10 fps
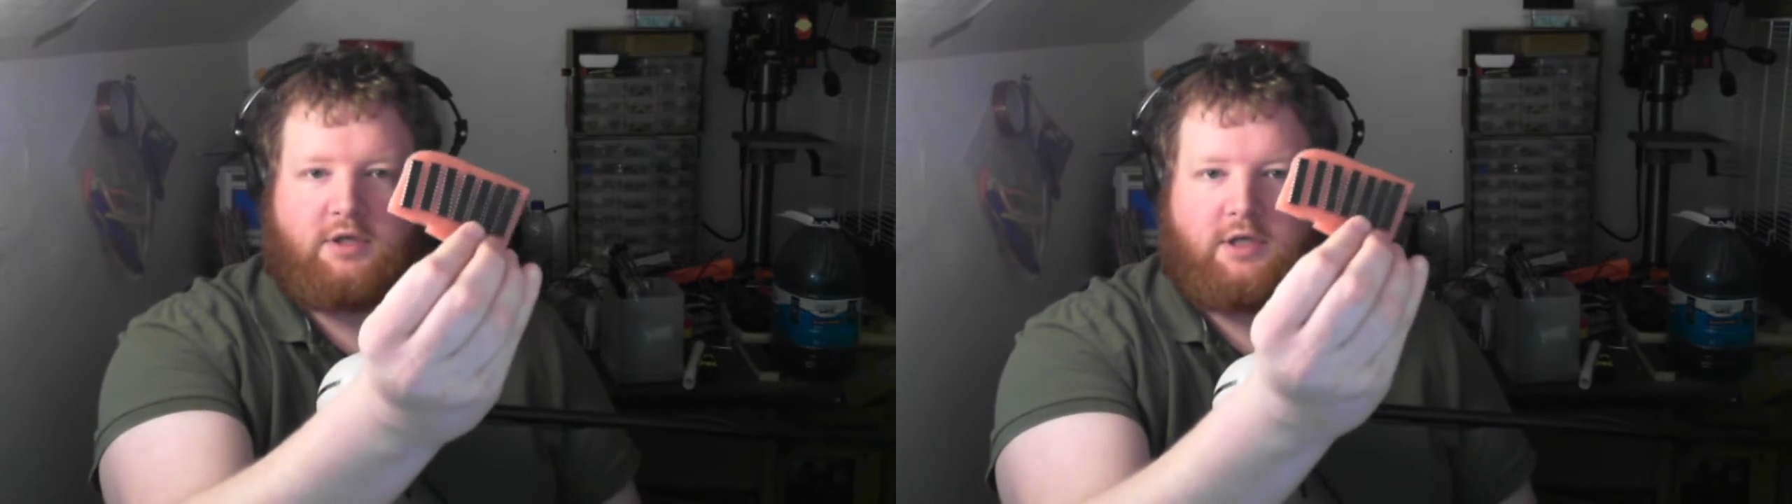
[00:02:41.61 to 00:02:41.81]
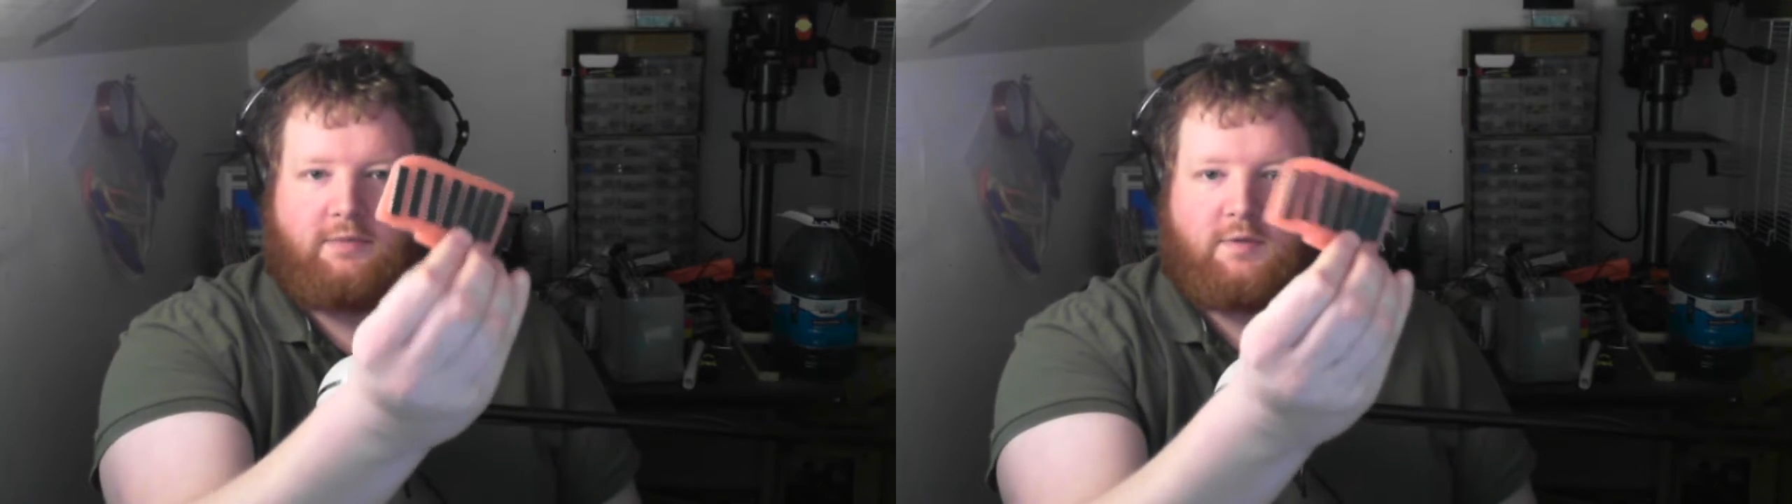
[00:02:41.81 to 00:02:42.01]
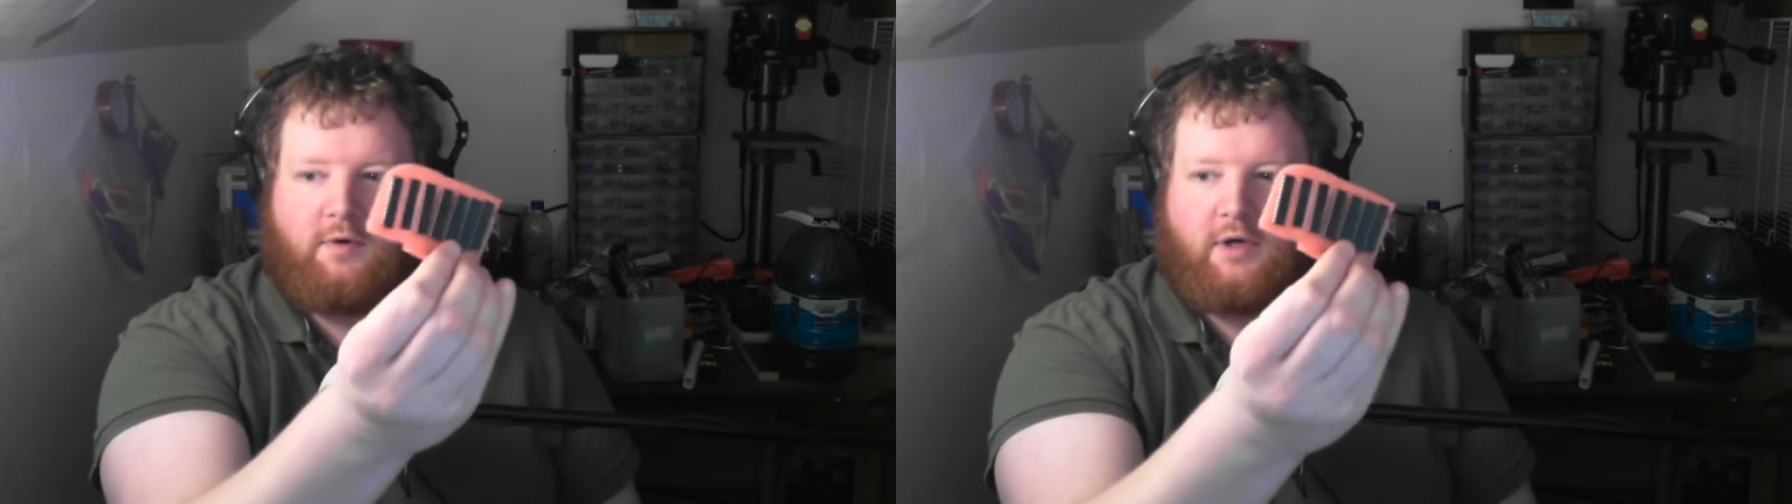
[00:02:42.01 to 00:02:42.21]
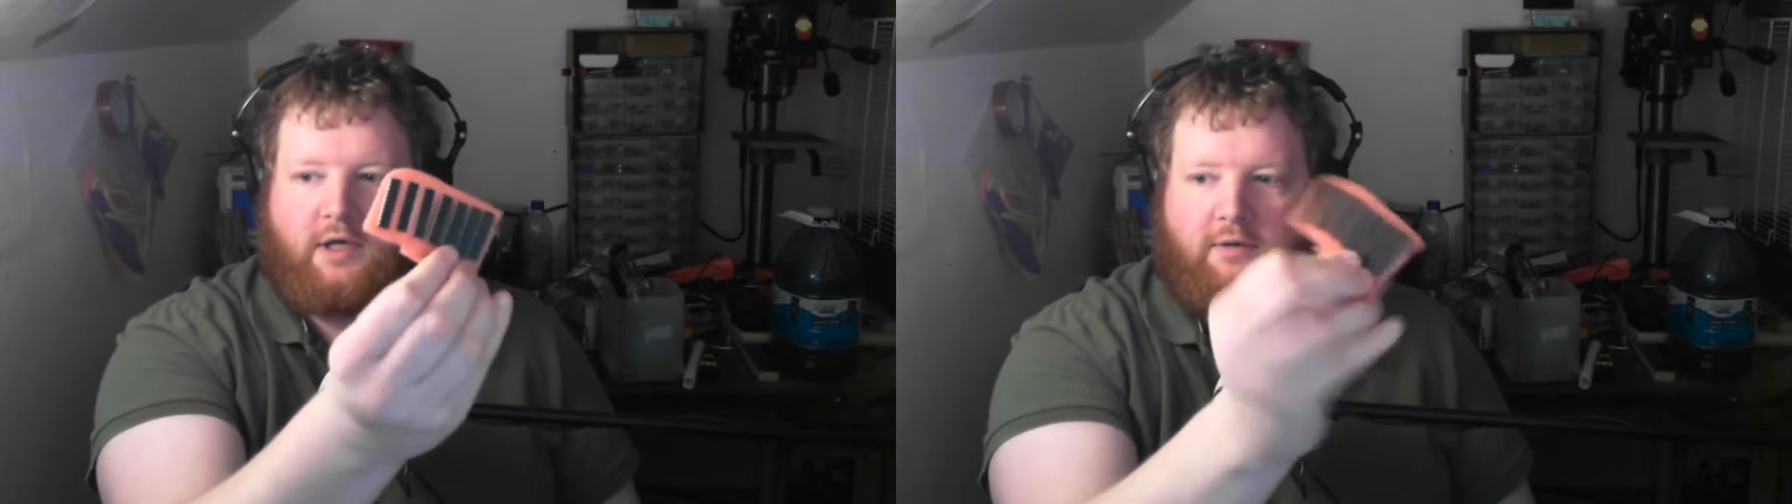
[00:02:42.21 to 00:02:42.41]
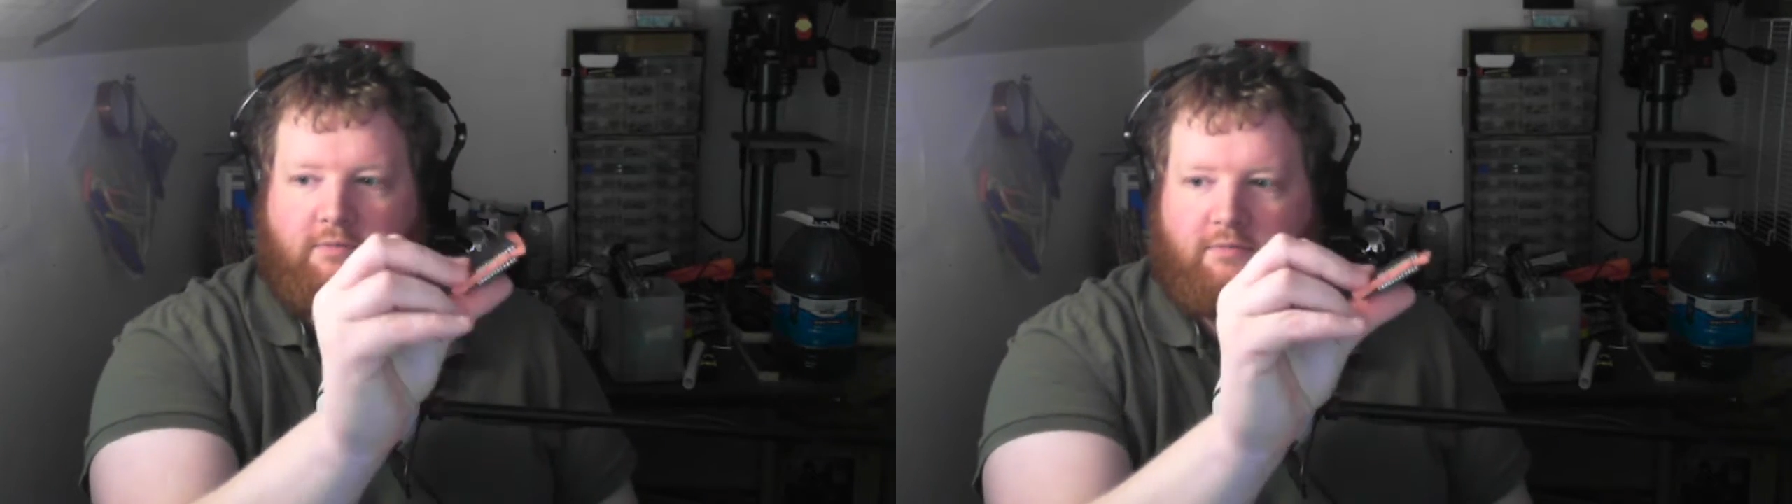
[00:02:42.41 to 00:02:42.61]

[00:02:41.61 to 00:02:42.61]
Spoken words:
chips working.